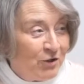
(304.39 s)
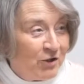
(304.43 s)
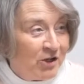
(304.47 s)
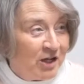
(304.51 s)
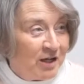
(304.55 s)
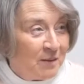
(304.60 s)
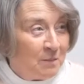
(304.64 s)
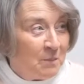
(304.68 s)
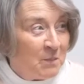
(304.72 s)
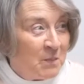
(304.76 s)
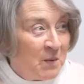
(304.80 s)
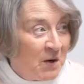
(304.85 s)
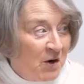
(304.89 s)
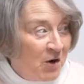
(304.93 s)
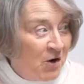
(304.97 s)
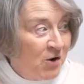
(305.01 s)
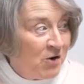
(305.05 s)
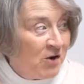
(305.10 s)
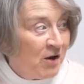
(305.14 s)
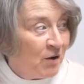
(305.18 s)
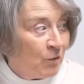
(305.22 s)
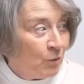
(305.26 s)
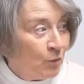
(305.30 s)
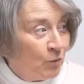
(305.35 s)
could
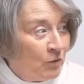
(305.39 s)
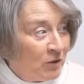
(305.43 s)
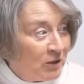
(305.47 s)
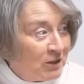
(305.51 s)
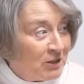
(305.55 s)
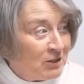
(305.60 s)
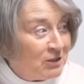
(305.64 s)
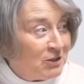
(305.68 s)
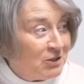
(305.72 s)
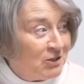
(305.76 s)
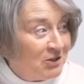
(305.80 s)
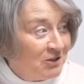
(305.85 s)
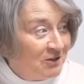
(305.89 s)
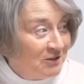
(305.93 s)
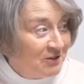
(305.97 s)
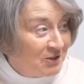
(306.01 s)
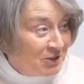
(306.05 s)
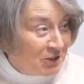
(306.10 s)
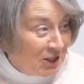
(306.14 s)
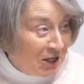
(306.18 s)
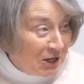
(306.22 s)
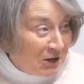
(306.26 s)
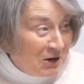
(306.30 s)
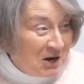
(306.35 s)
burn a wood
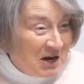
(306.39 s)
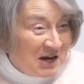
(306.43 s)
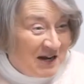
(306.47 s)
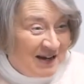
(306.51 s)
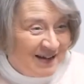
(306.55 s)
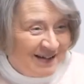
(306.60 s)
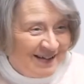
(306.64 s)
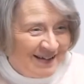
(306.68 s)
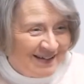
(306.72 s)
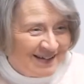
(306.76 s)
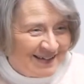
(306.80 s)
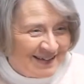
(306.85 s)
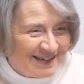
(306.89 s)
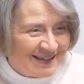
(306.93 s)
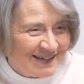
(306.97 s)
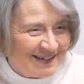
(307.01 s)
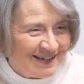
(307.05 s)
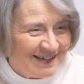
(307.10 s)
chariot.